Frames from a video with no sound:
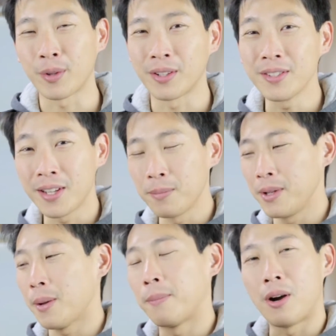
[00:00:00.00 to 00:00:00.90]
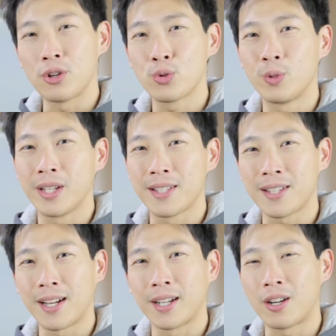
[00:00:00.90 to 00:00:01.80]
Now this can be a module
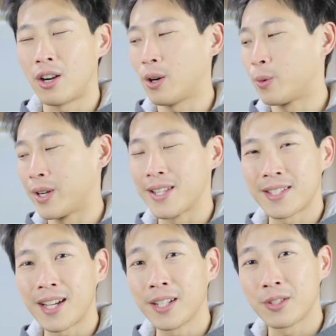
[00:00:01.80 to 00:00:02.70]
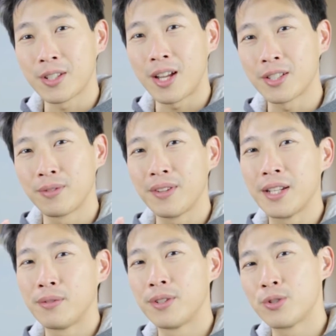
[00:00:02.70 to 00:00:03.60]
inside a car where inside there's lots of
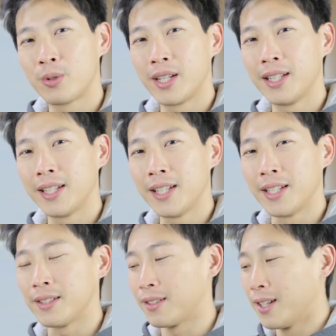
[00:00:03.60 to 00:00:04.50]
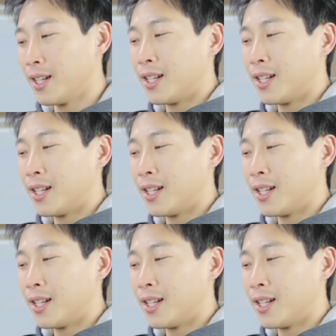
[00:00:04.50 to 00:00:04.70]
individual LEDs,